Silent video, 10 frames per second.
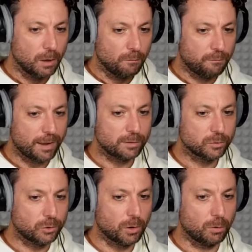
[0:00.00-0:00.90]

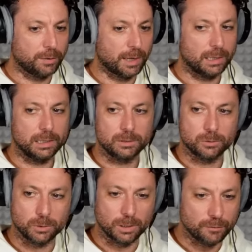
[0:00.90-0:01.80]
fast growth can lead
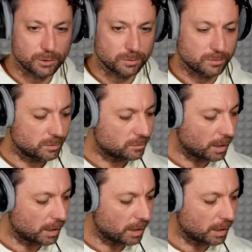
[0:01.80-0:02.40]
to inefficiencies.